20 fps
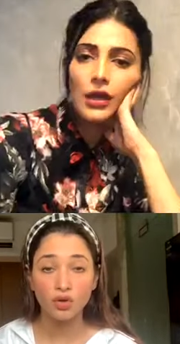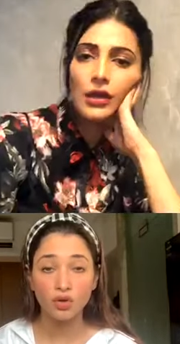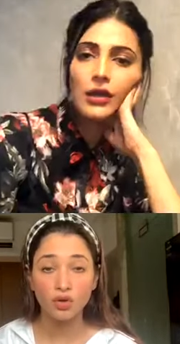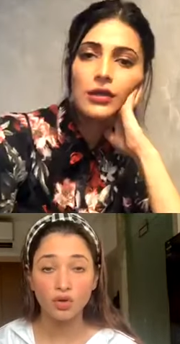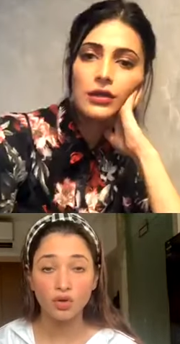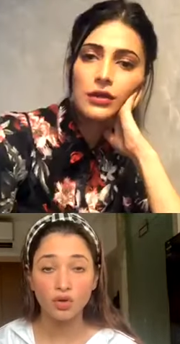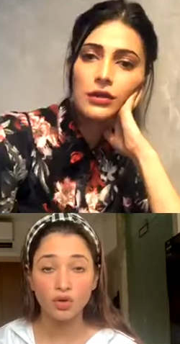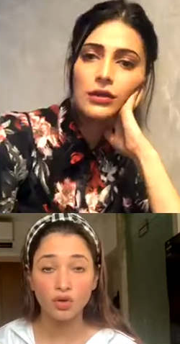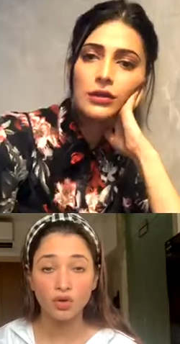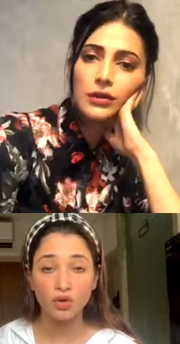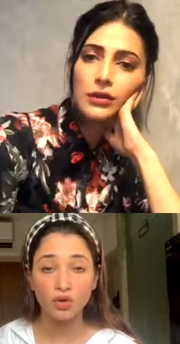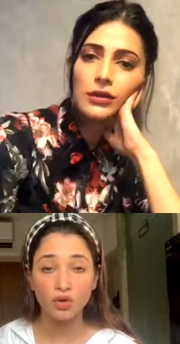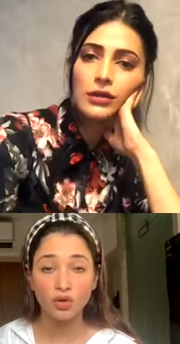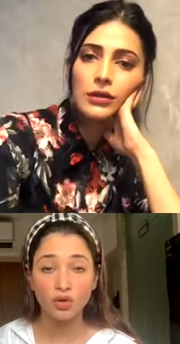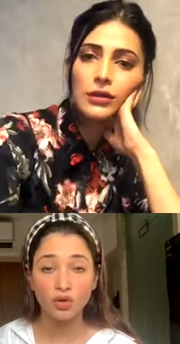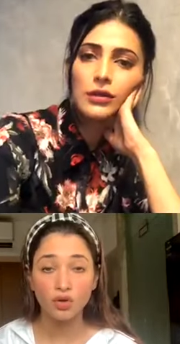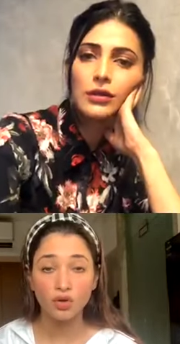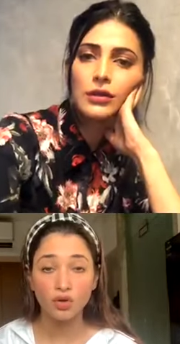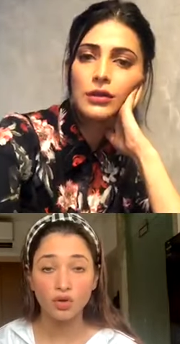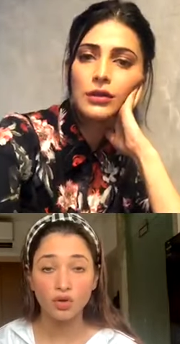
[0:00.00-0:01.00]

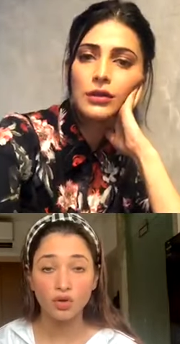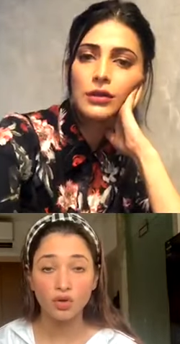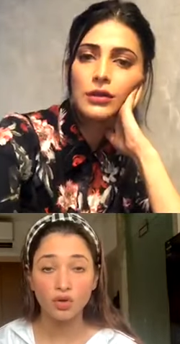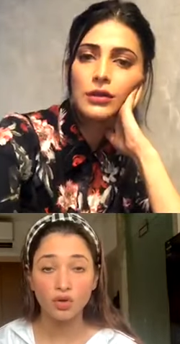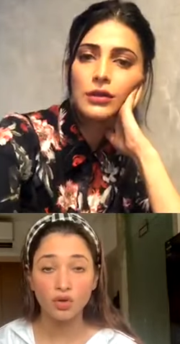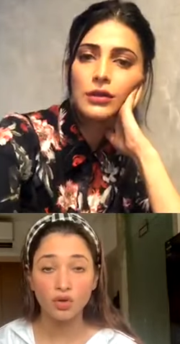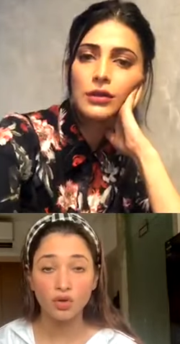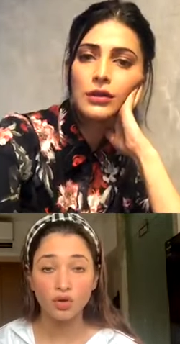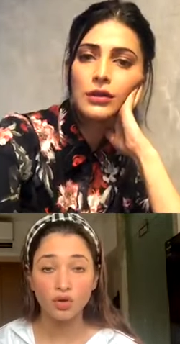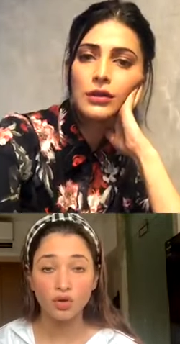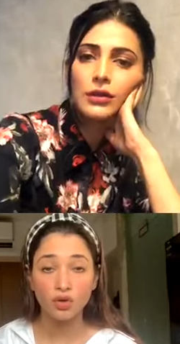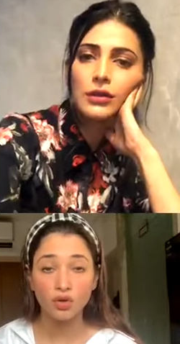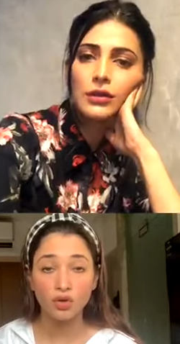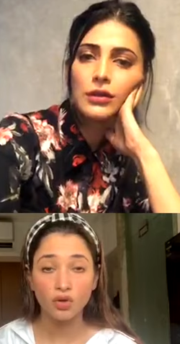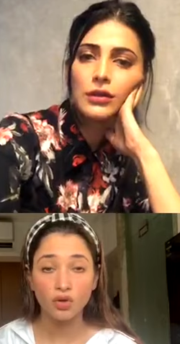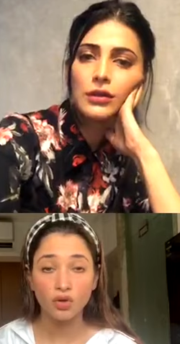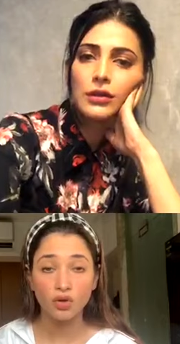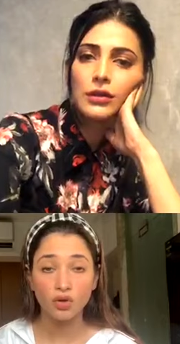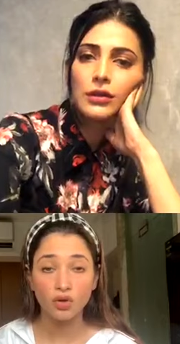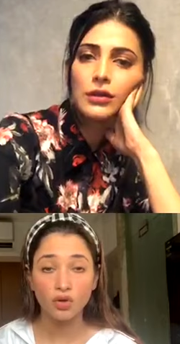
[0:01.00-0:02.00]

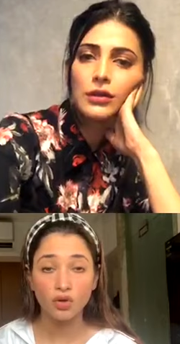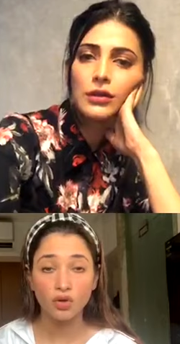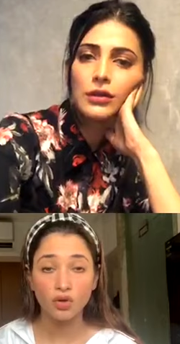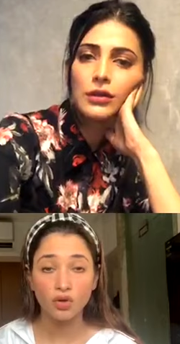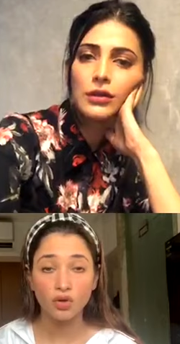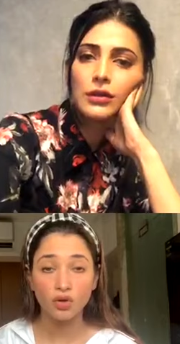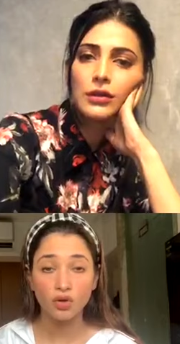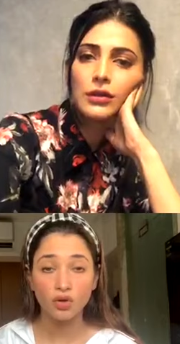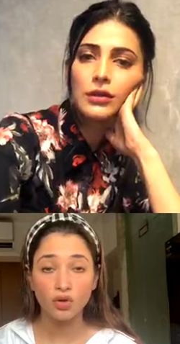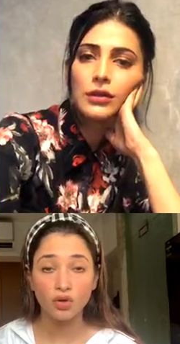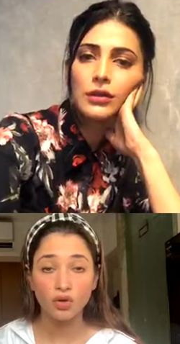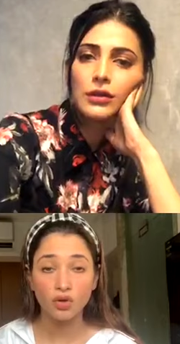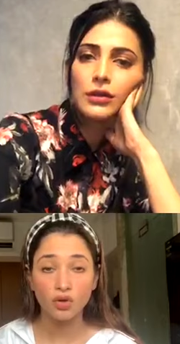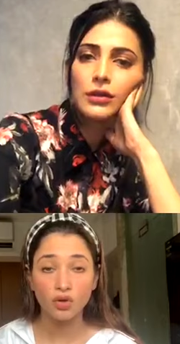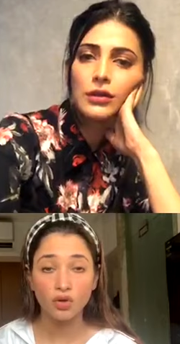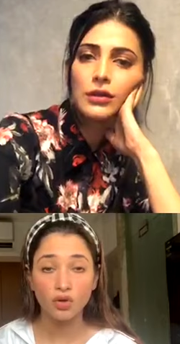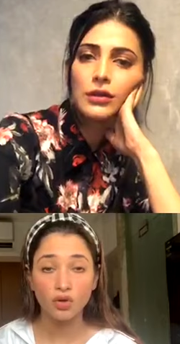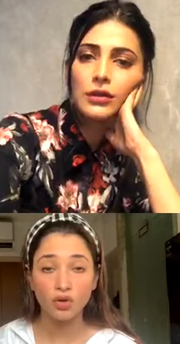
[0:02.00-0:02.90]
(silence)